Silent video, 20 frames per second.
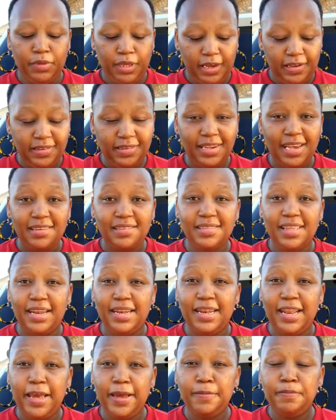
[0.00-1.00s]
is just the
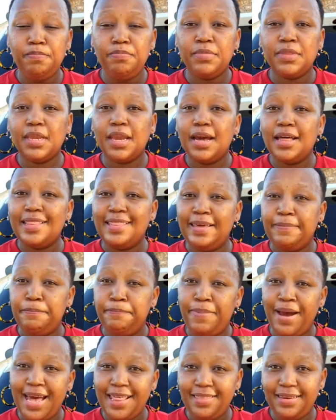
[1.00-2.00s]
name, the
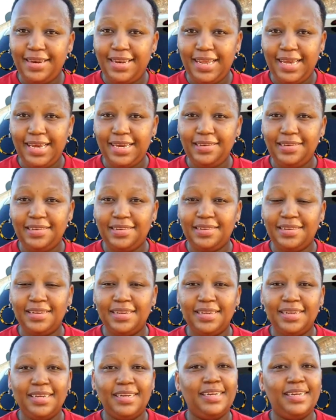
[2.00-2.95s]
birth date,